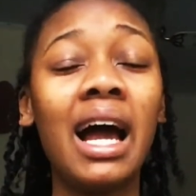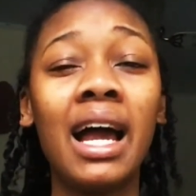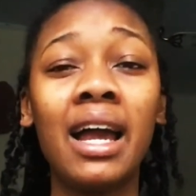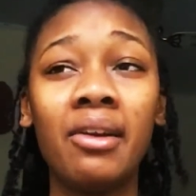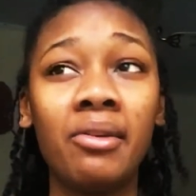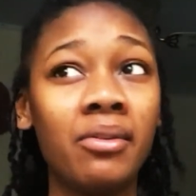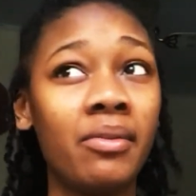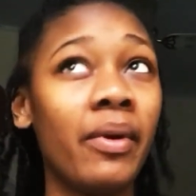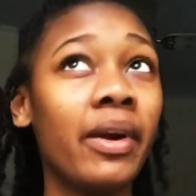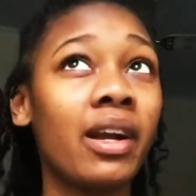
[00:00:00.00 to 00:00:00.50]

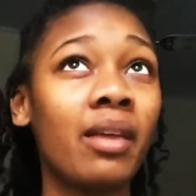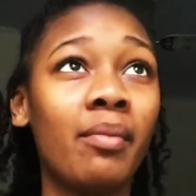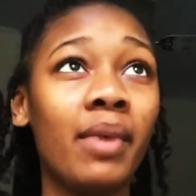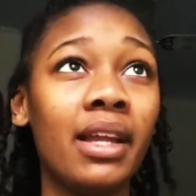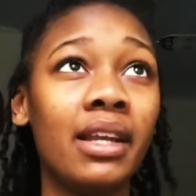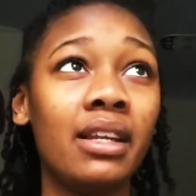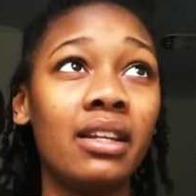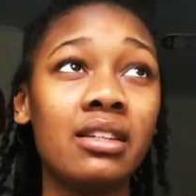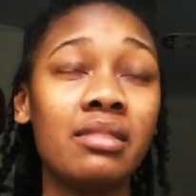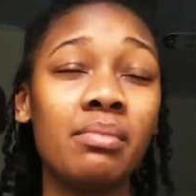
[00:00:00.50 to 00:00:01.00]
I would
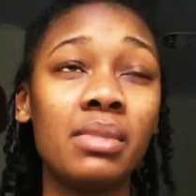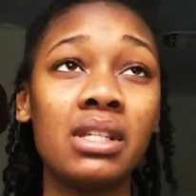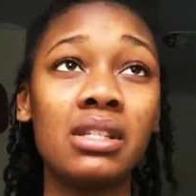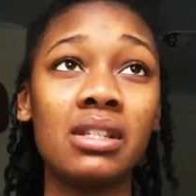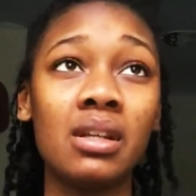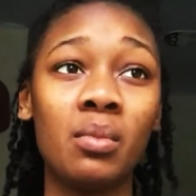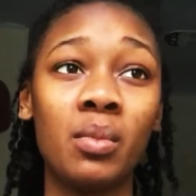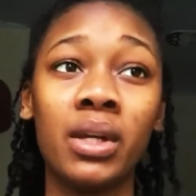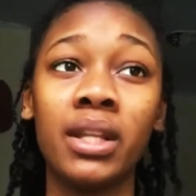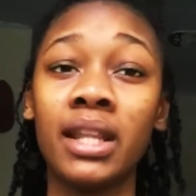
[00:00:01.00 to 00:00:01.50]
recommend it be
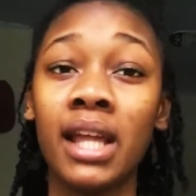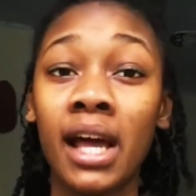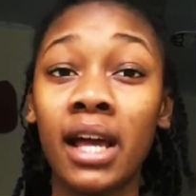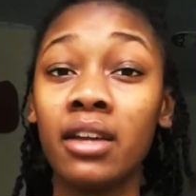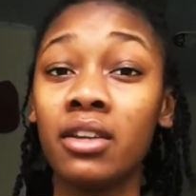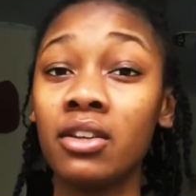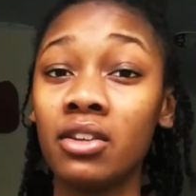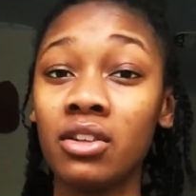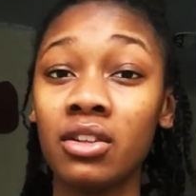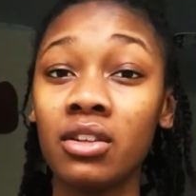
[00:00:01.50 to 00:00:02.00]
someone that